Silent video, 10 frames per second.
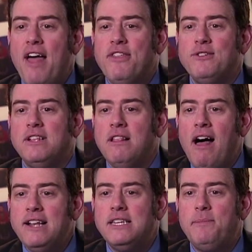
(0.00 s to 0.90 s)
that there's a
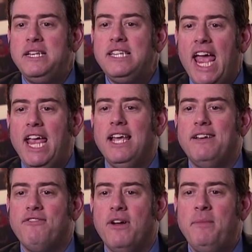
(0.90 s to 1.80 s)
lot to be taken
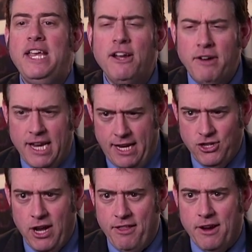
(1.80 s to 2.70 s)
from hearing
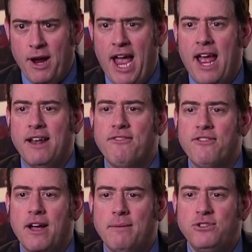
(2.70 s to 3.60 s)
each other and
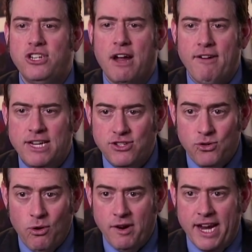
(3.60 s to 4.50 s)
from sharing
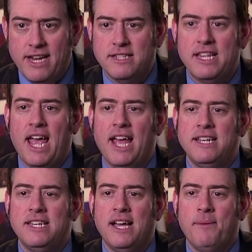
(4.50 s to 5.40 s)
stories
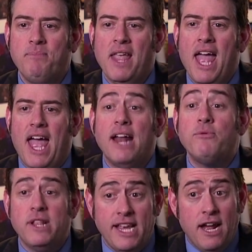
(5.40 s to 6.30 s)
and, um, and
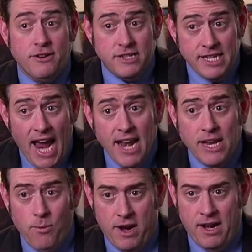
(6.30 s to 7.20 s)
really
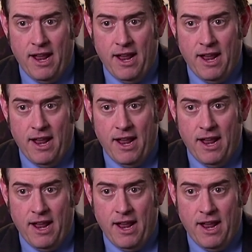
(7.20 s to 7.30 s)
understanding one